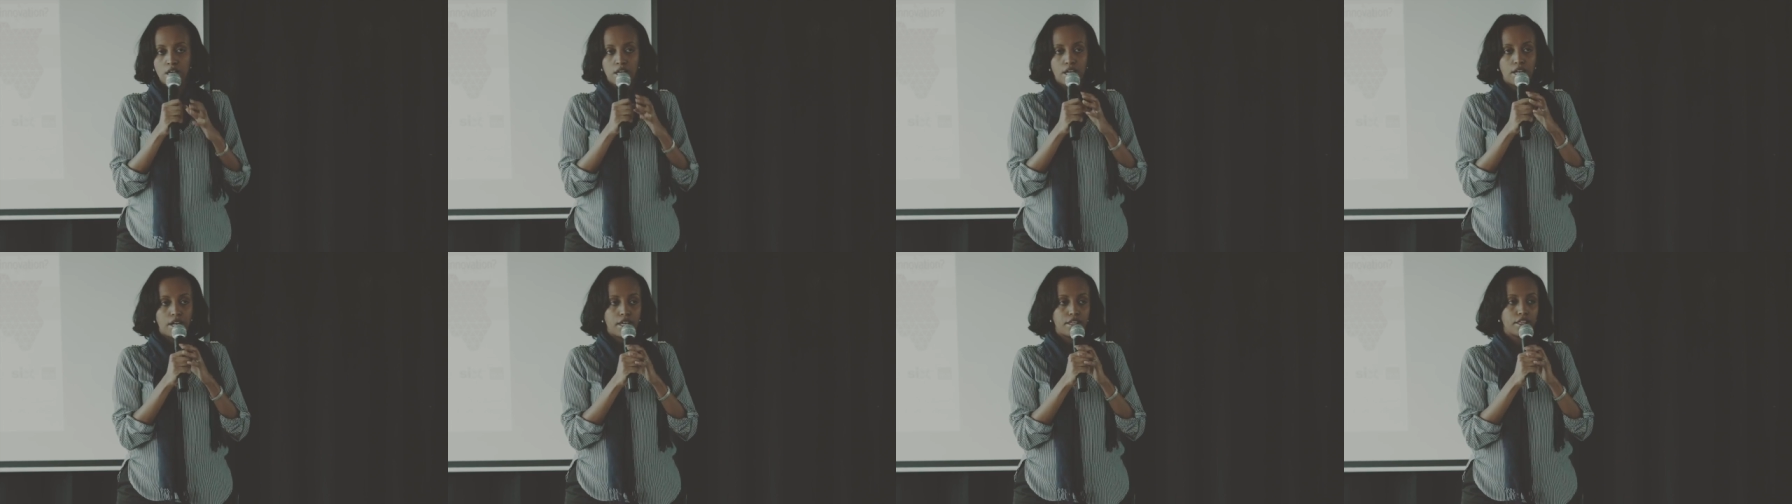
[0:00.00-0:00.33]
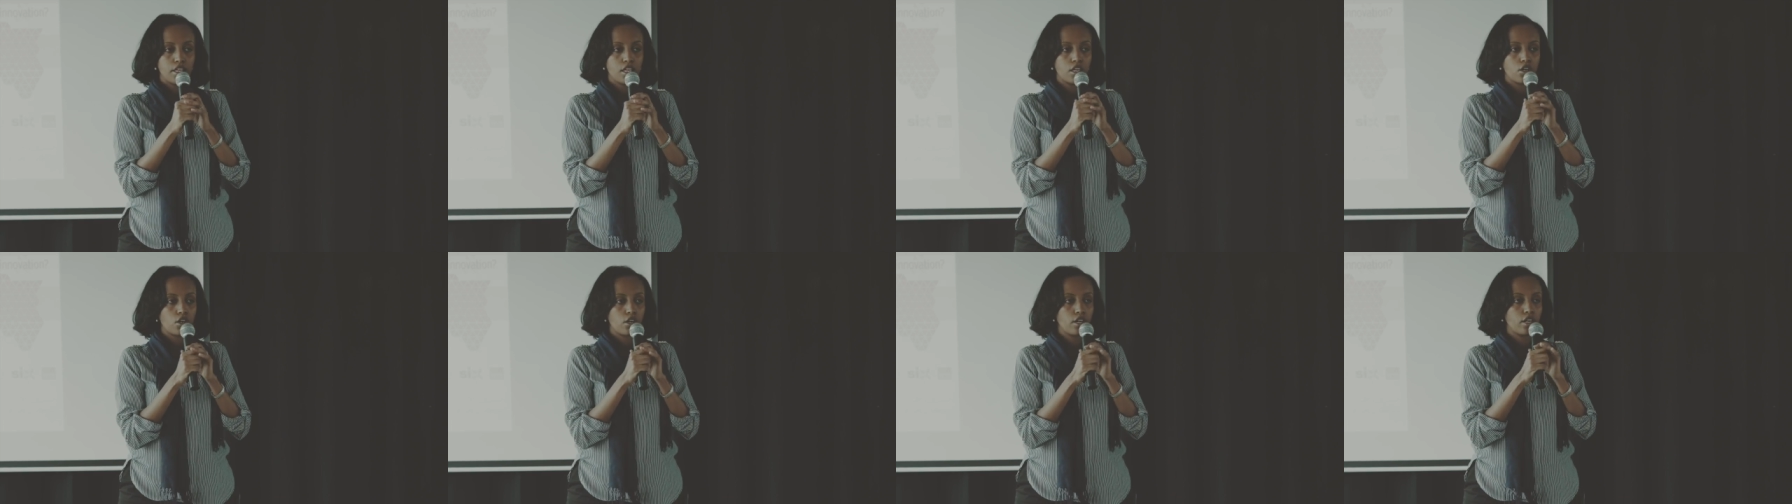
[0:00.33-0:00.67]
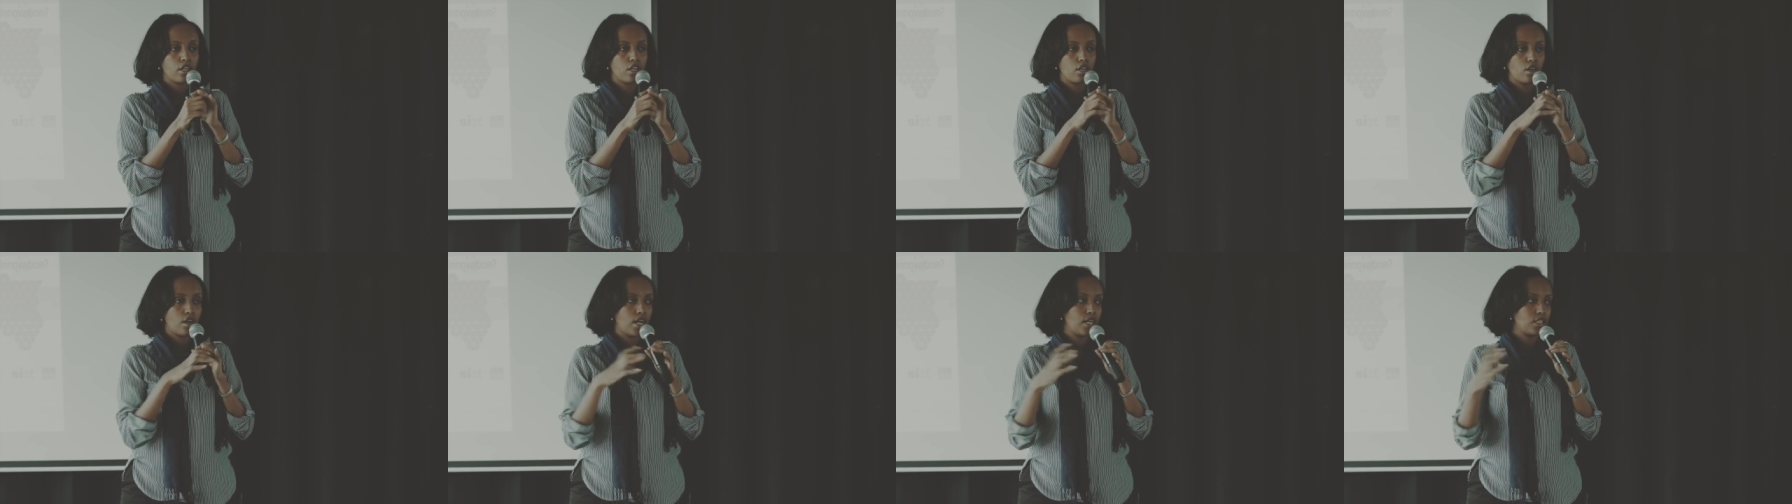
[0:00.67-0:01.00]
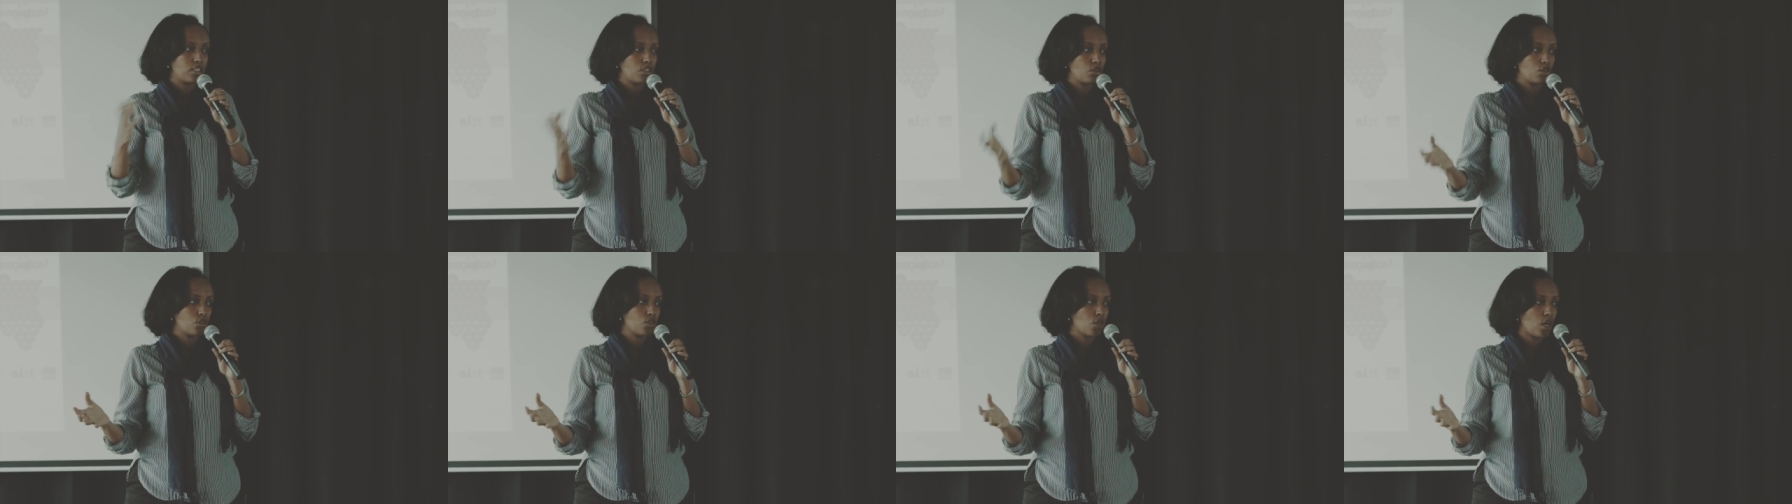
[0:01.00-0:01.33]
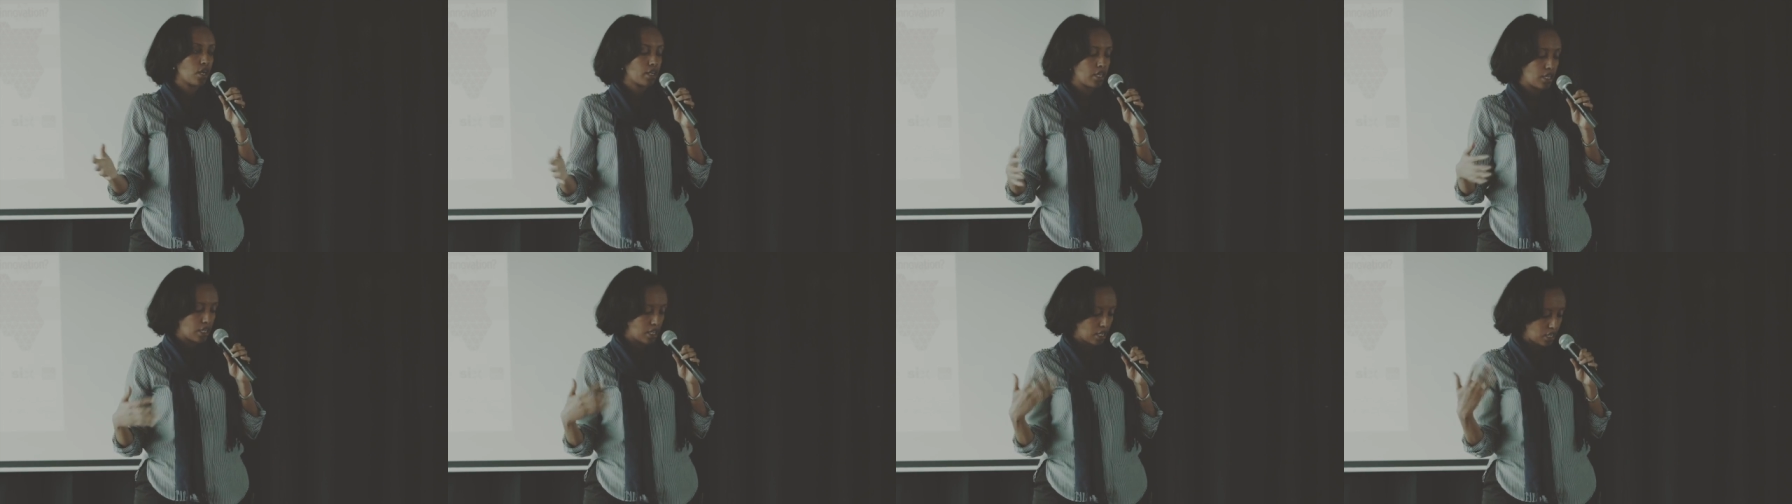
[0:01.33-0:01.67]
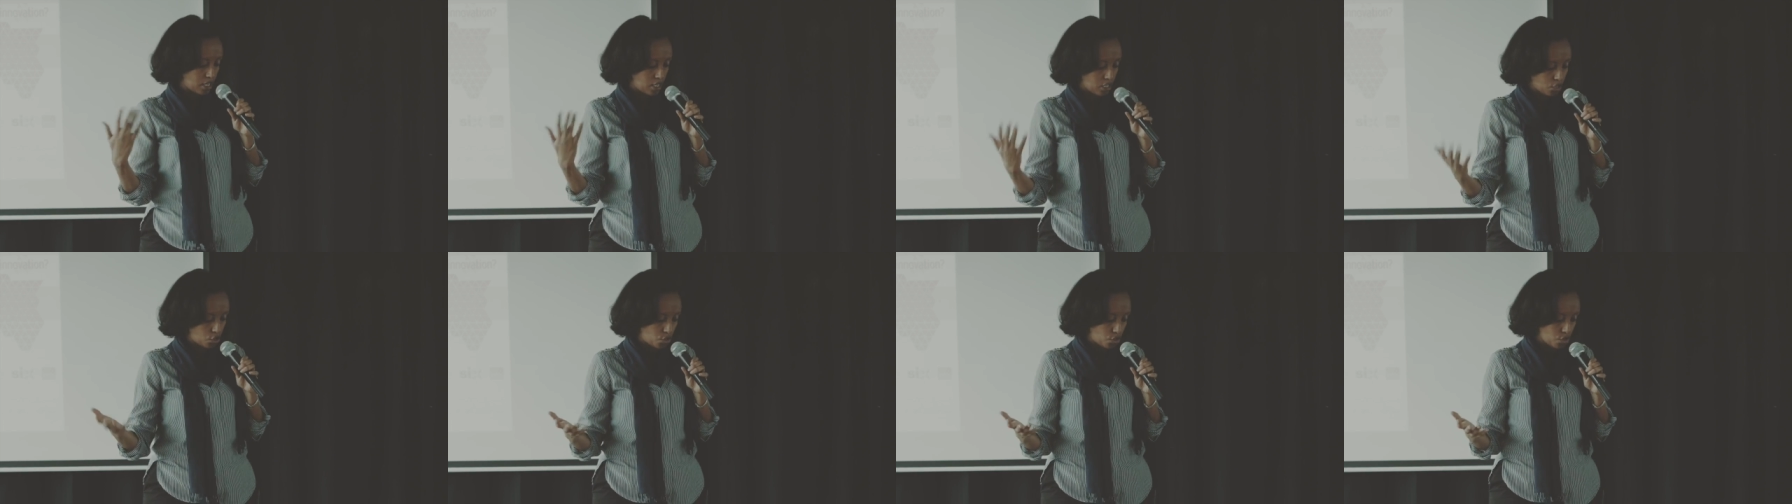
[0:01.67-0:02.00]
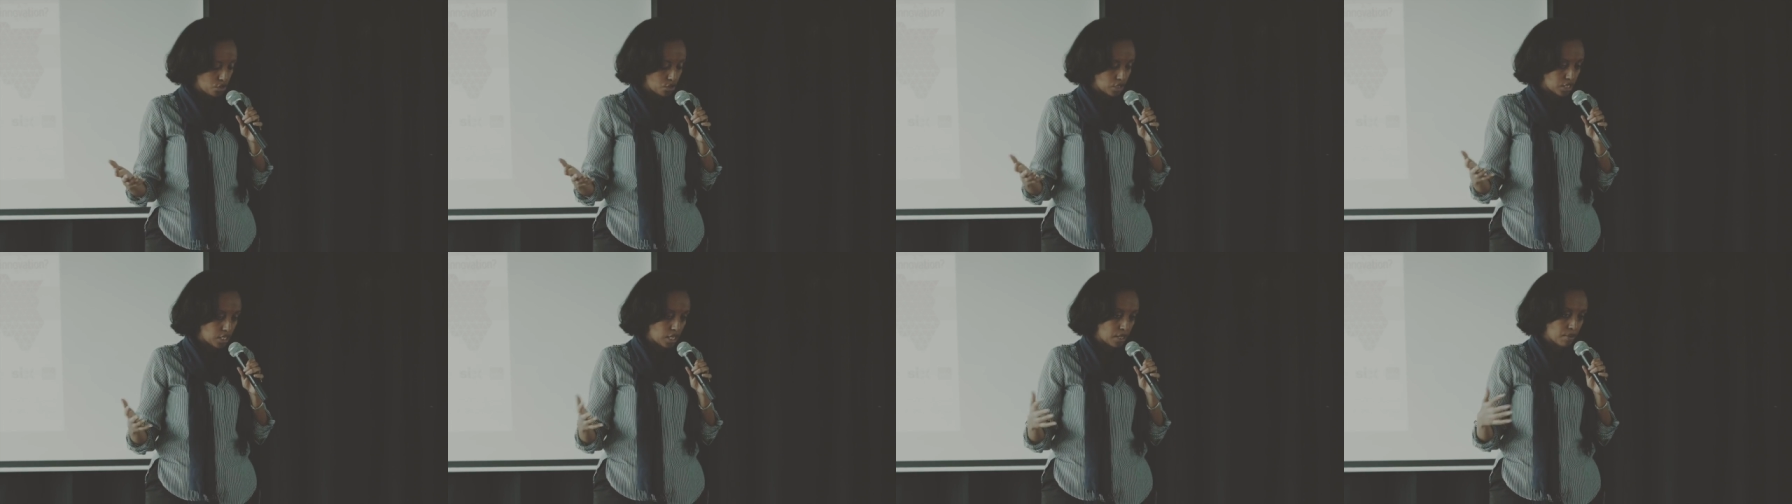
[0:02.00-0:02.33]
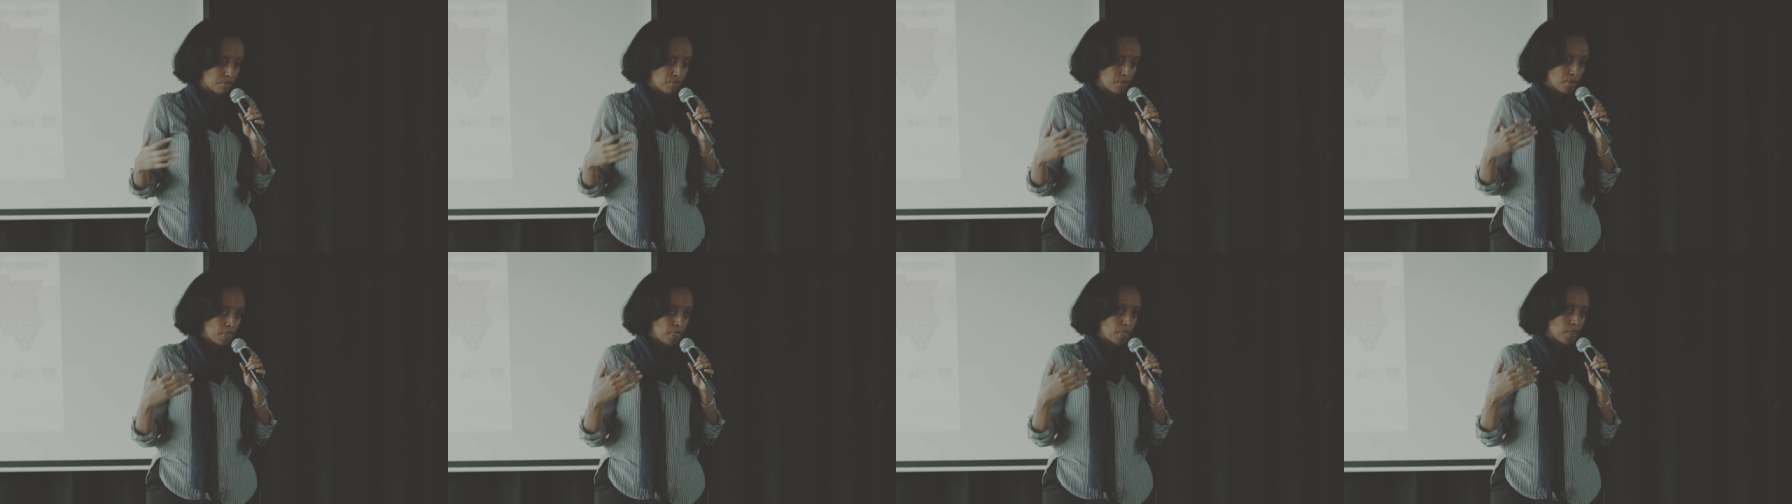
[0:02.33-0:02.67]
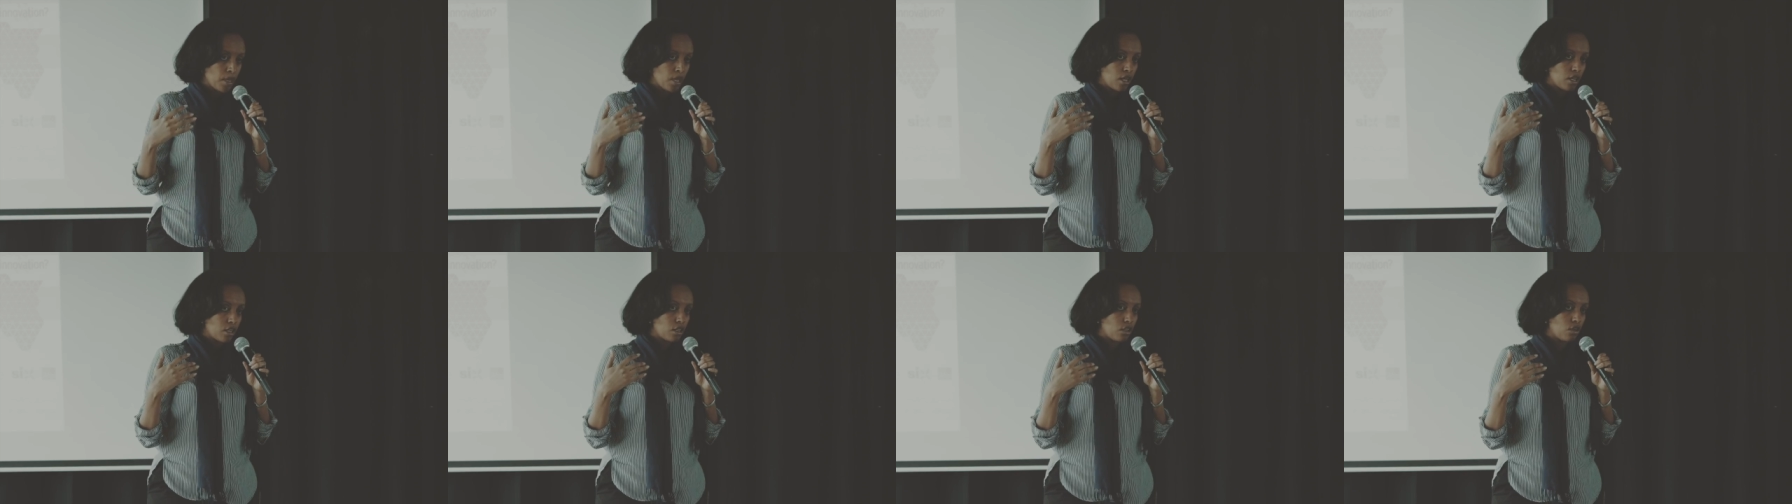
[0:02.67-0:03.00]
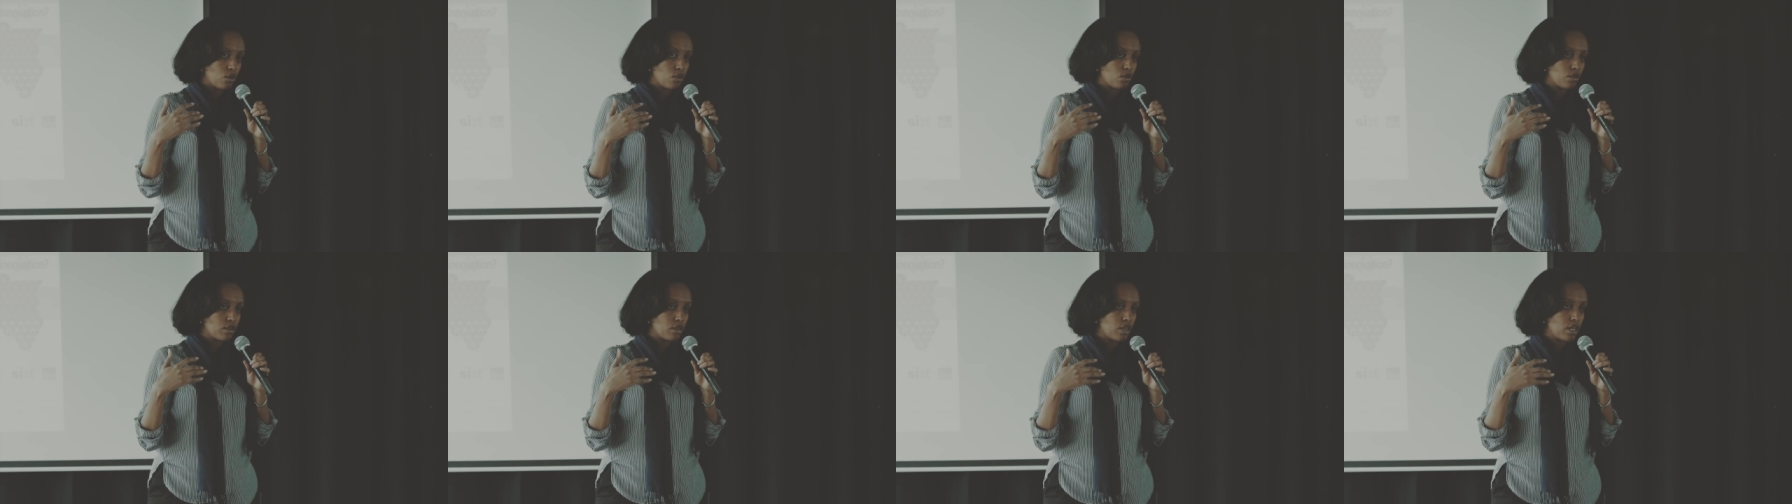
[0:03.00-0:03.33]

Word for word: And I think earlier, as you were talking and introducing, you know,